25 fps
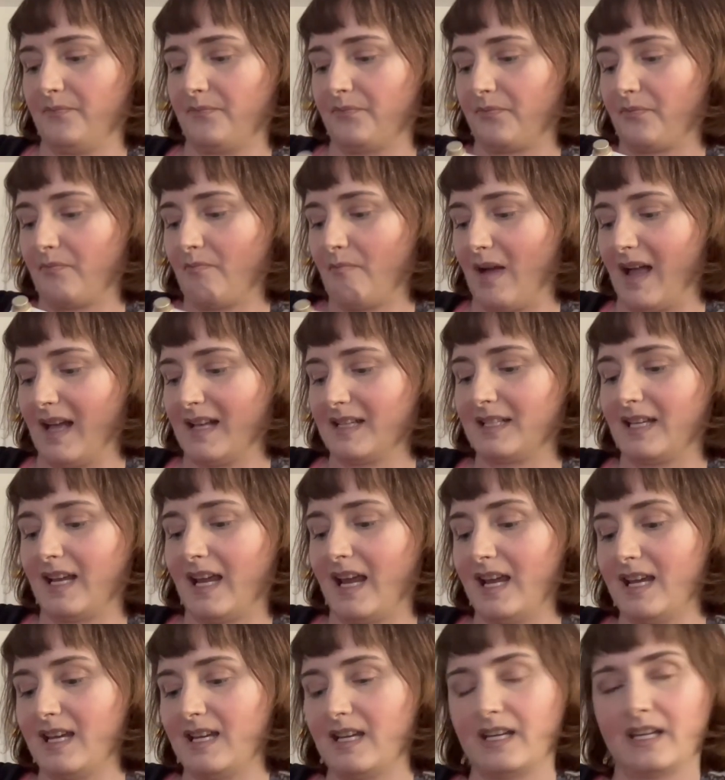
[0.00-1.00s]

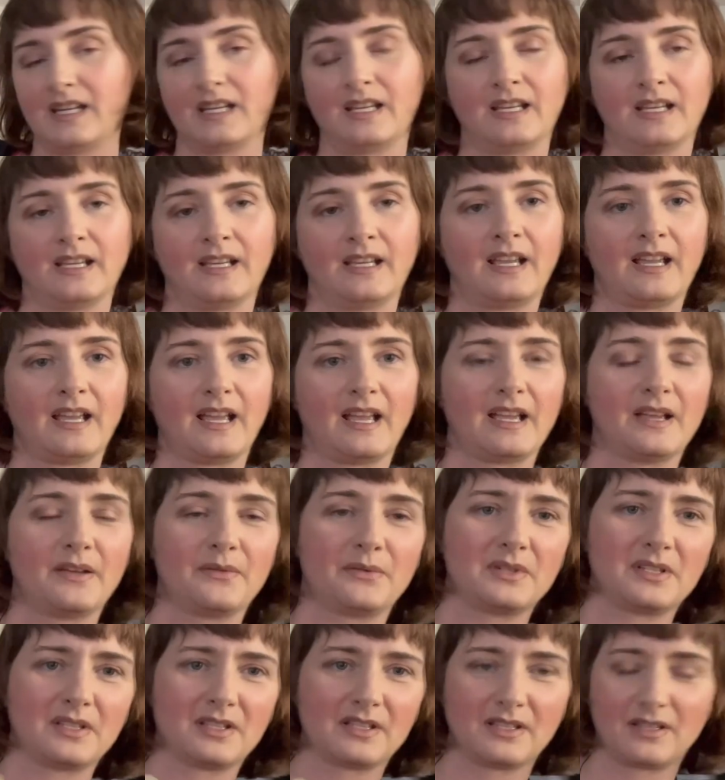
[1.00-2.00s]
Mate,
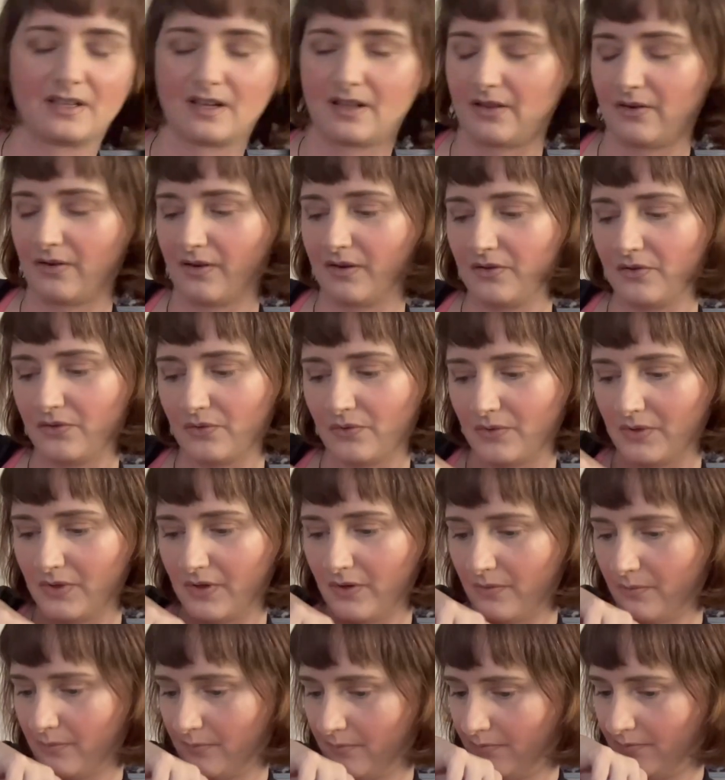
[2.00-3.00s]
which is another unusual
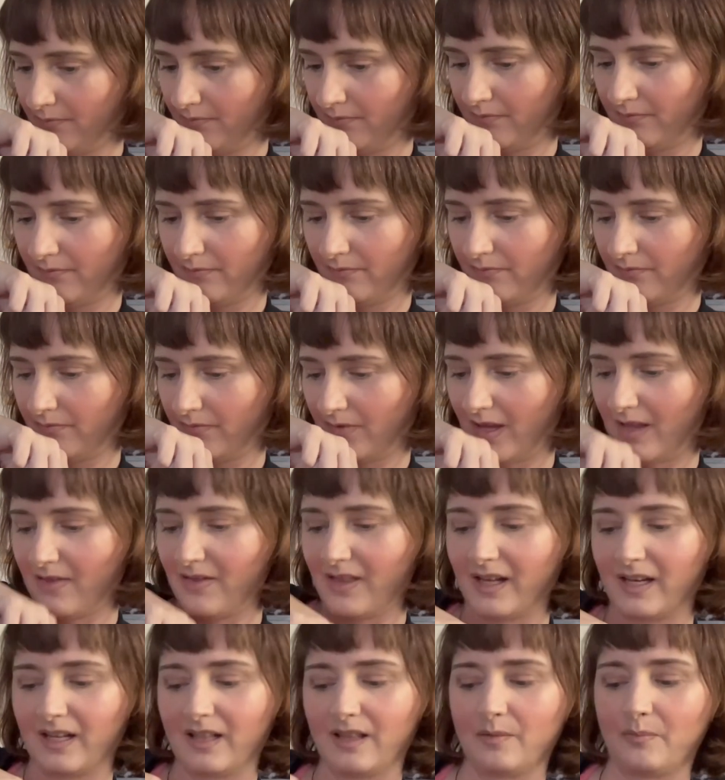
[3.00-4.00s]
note. And
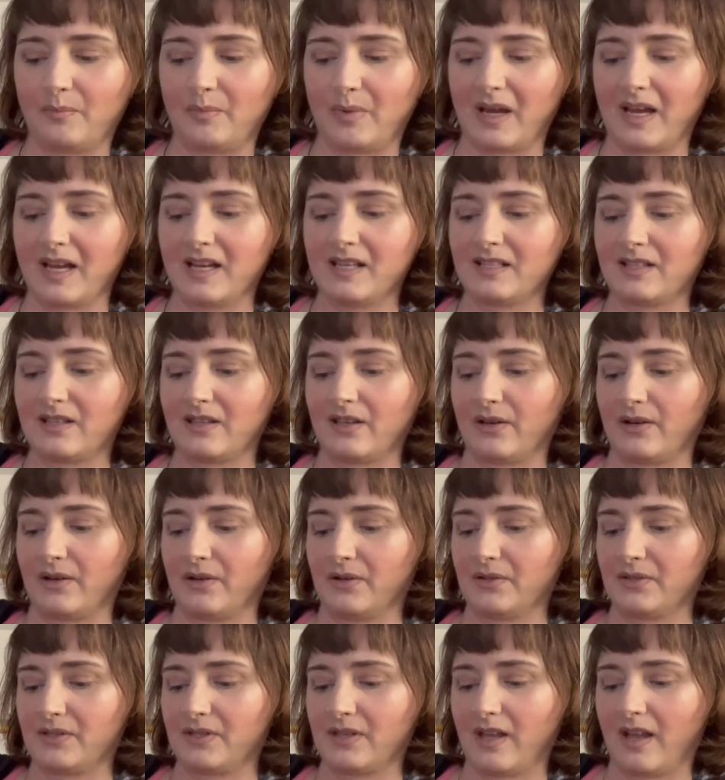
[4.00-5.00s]
then in the base,
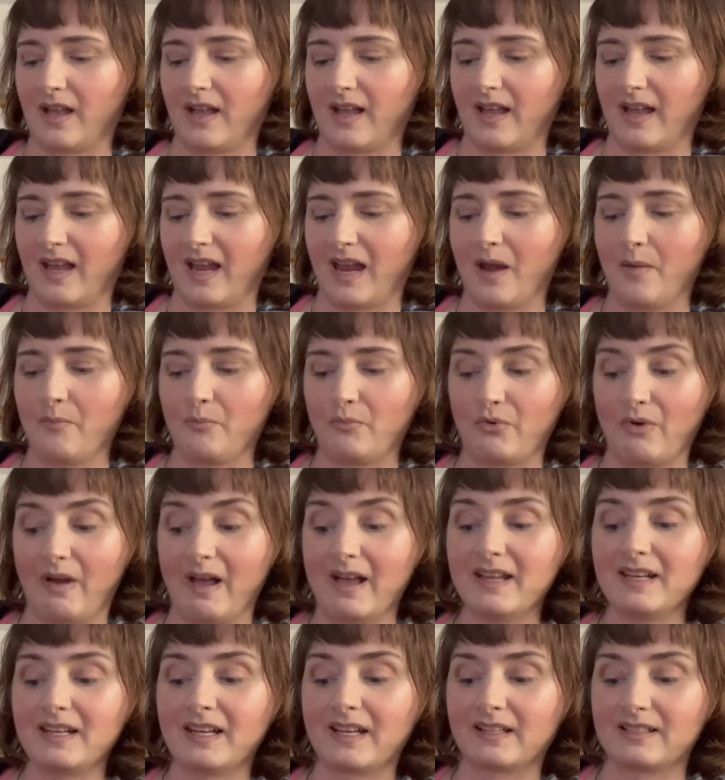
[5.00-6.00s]
there's
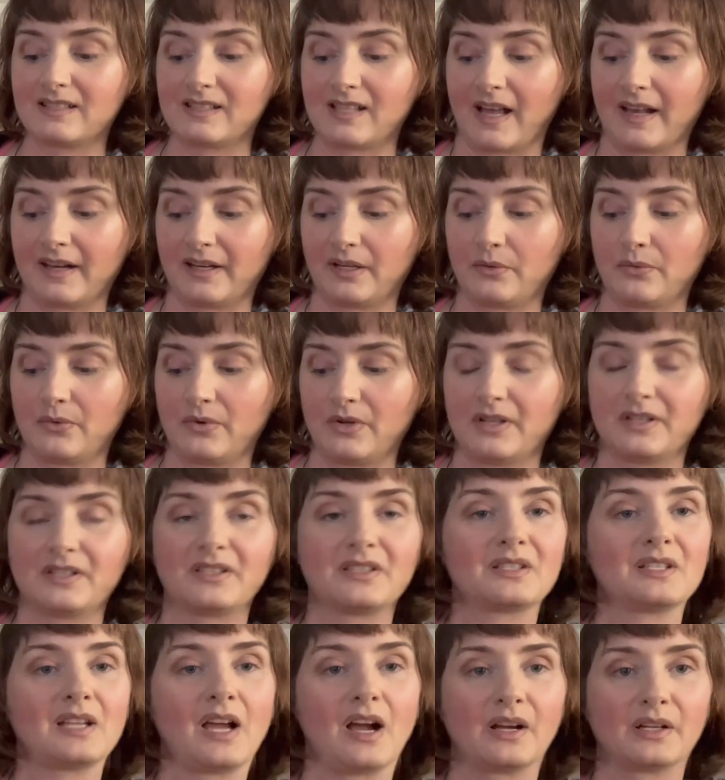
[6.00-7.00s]
ambrette, exotic
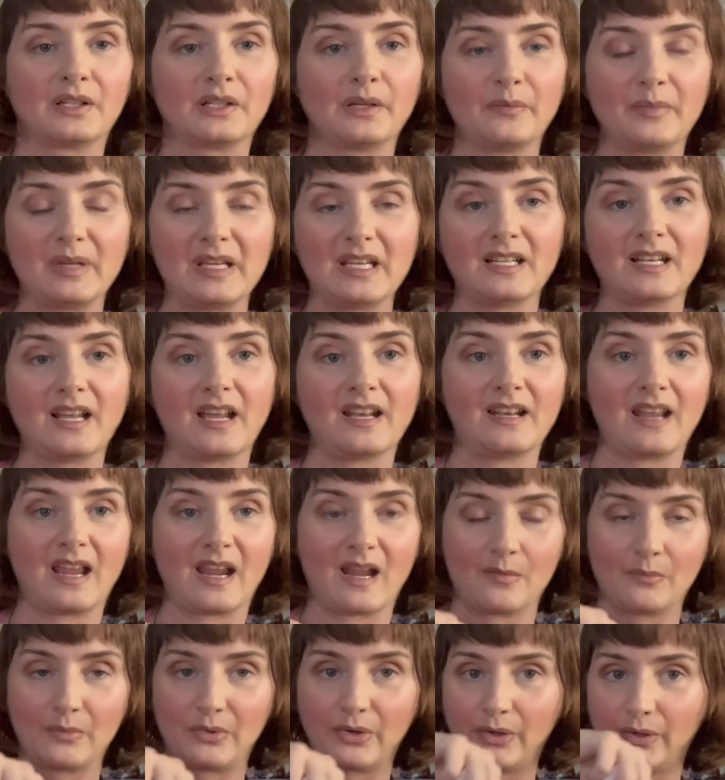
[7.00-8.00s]
woods, tonka bean, and
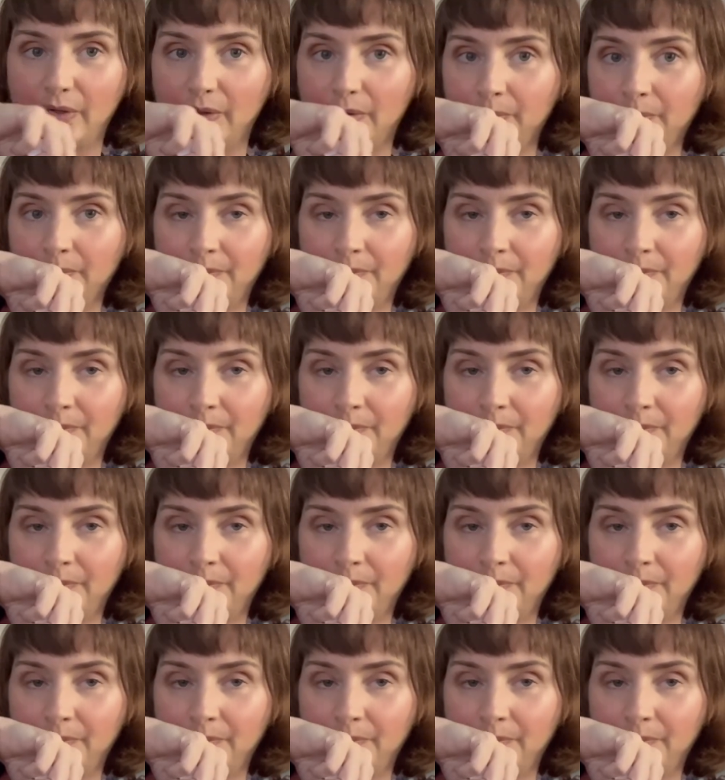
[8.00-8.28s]
amber.